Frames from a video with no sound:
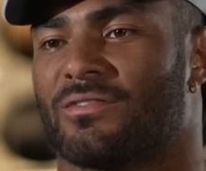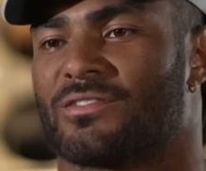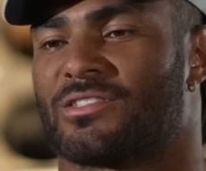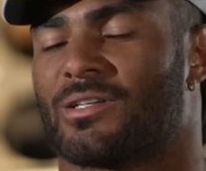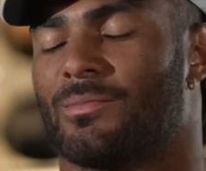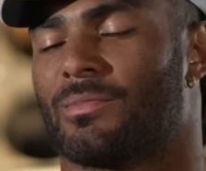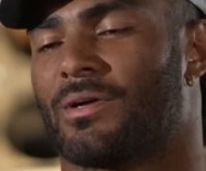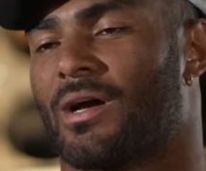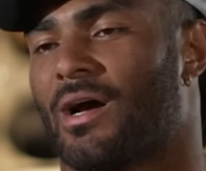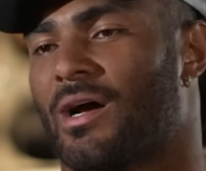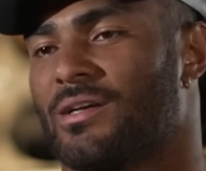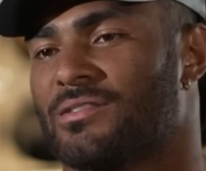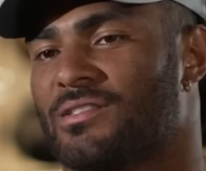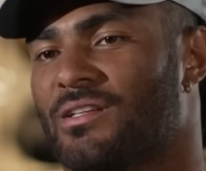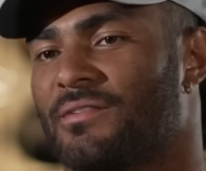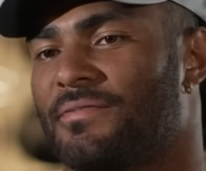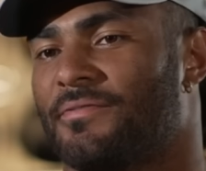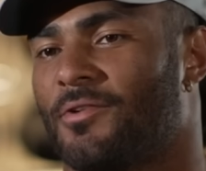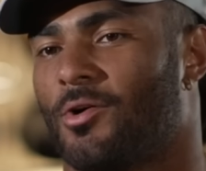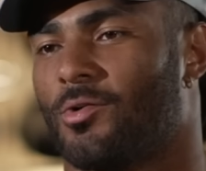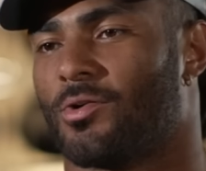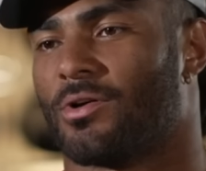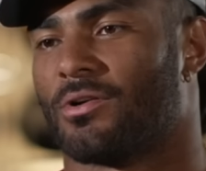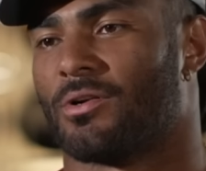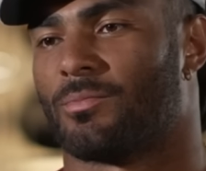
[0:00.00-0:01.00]
Some guys they
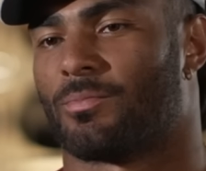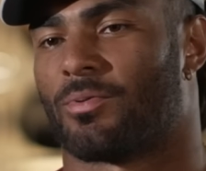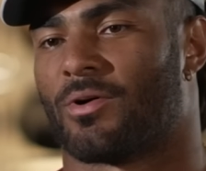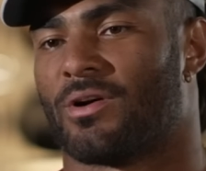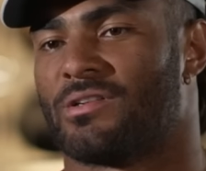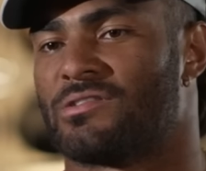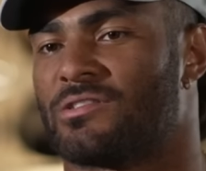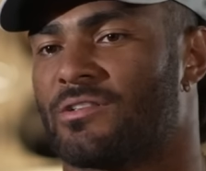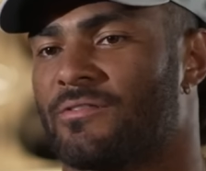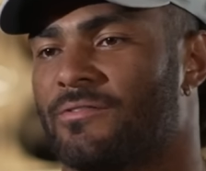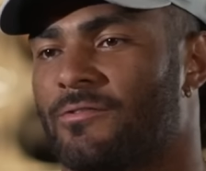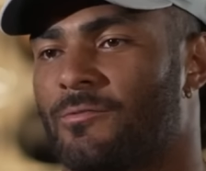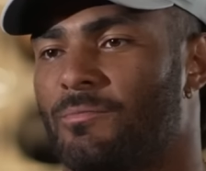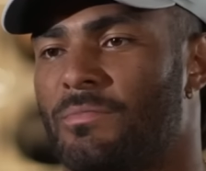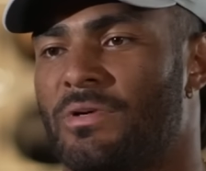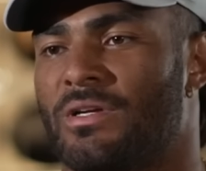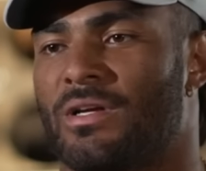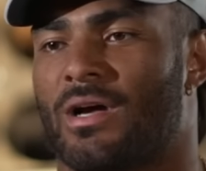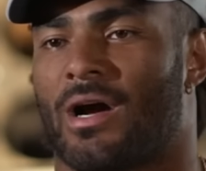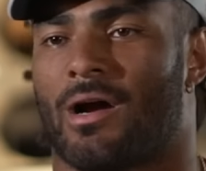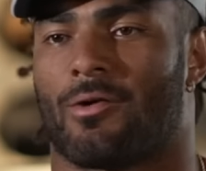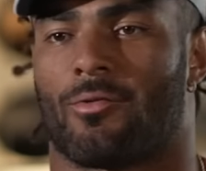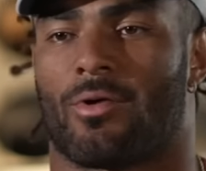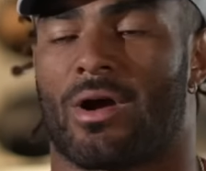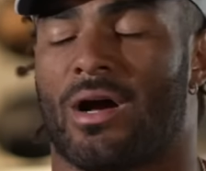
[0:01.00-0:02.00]
fold under pressure. For me,
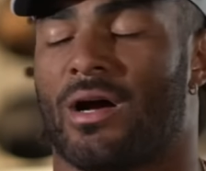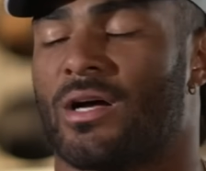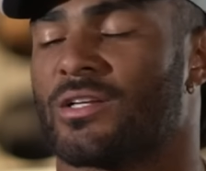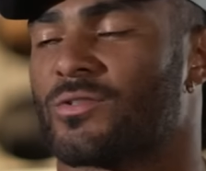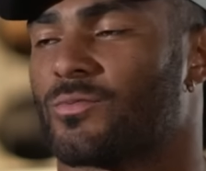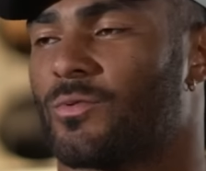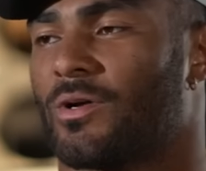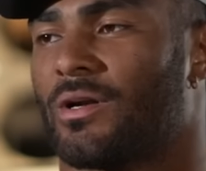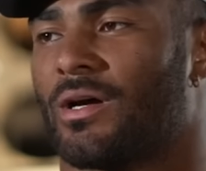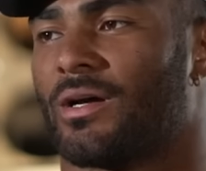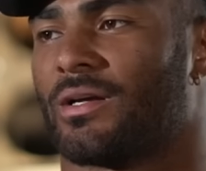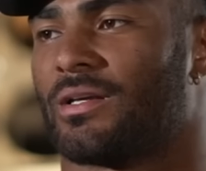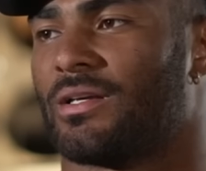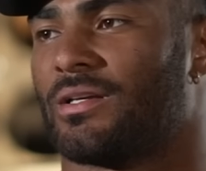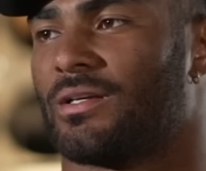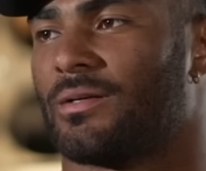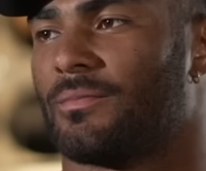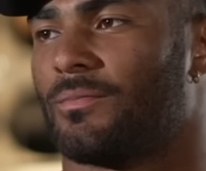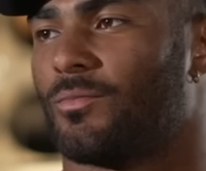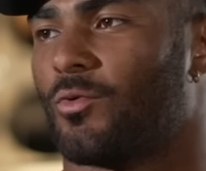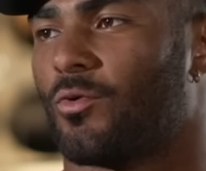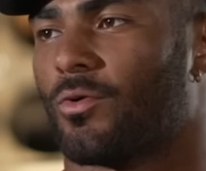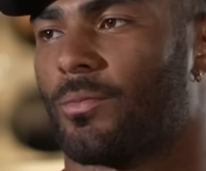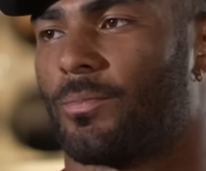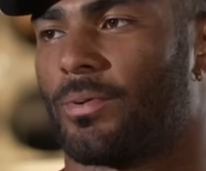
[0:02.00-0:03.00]
I rise when I get
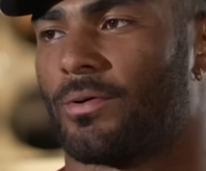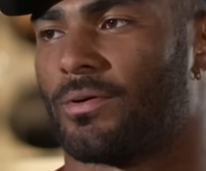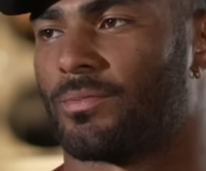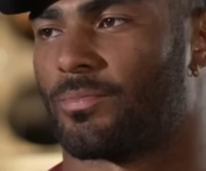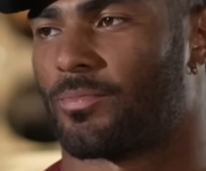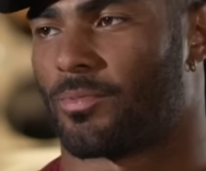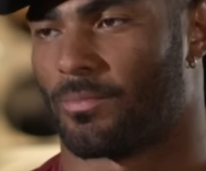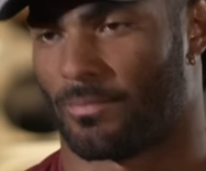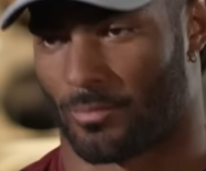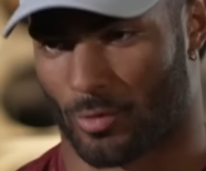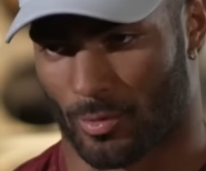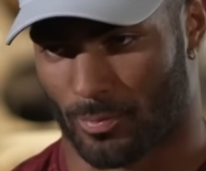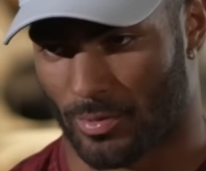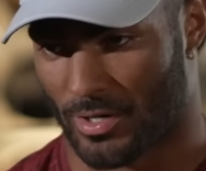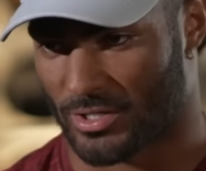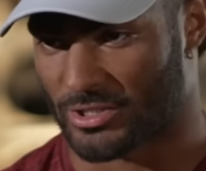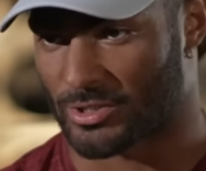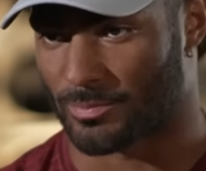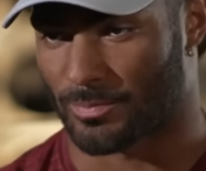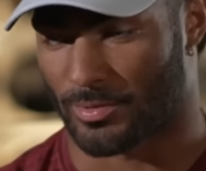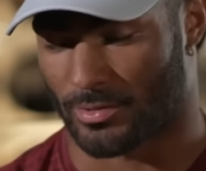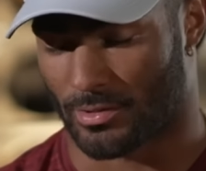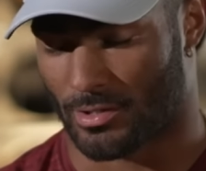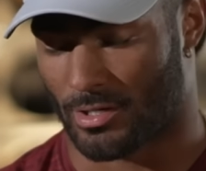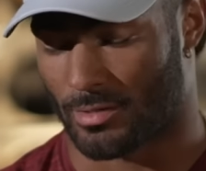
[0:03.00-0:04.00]
more put more pressure
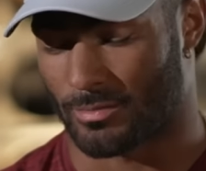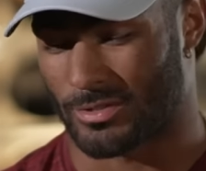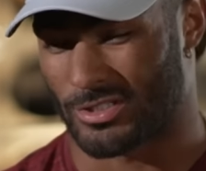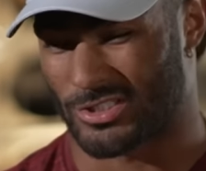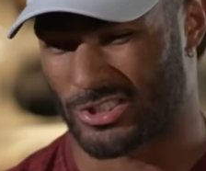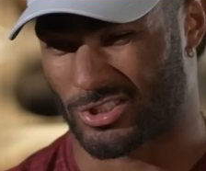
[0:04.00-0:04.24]
put on me.